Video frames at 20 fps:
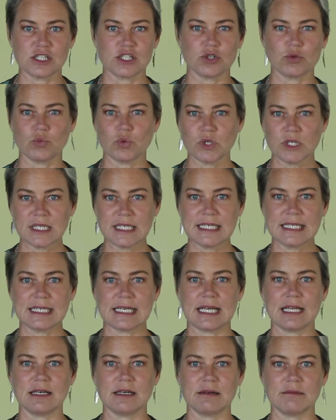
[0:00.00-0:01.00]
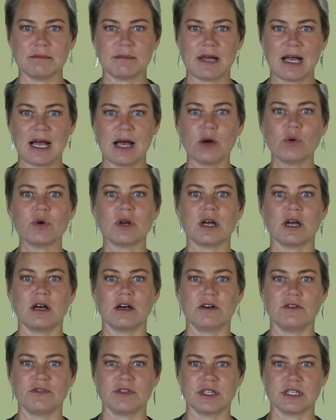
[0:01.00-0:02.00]
to really get out
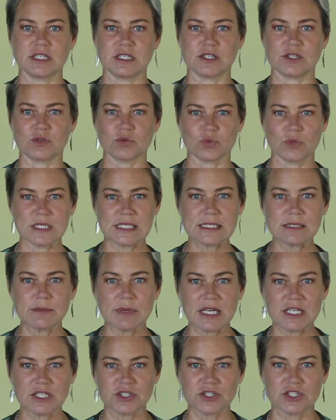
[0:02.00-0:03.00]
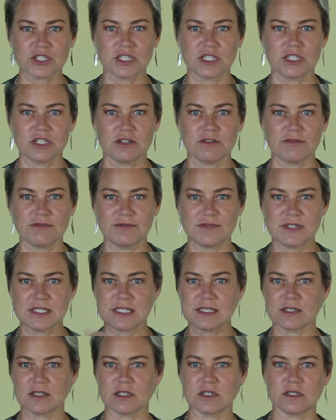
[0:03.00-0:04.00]
of this three-dimensional
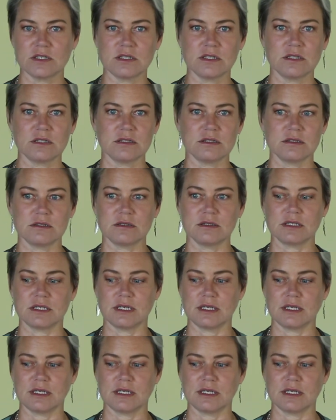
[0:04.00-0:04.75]
physical